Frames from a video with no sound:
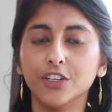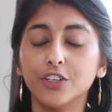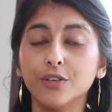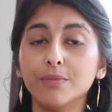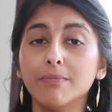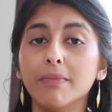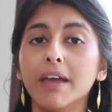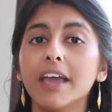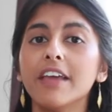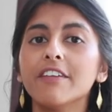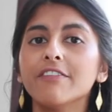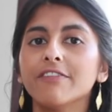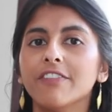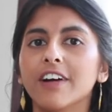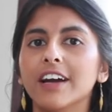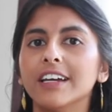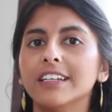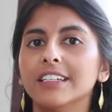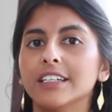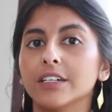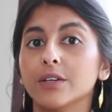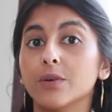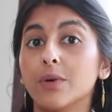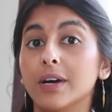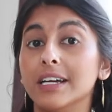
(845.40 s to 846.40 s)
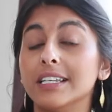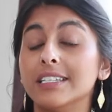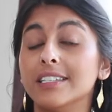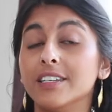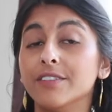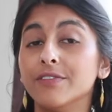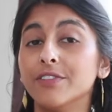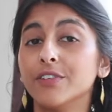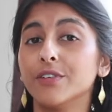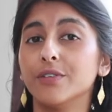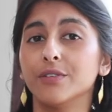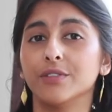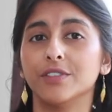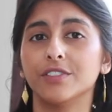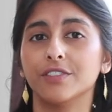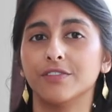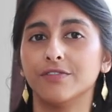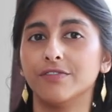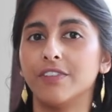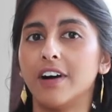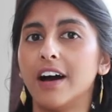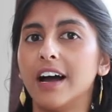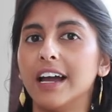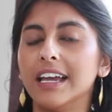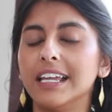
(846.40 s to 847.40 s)
you may find it quite difficult to
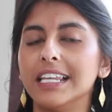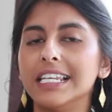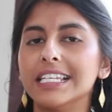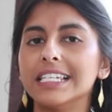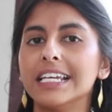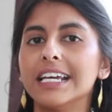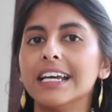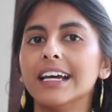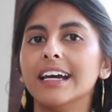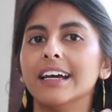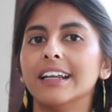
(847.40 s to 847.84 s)
find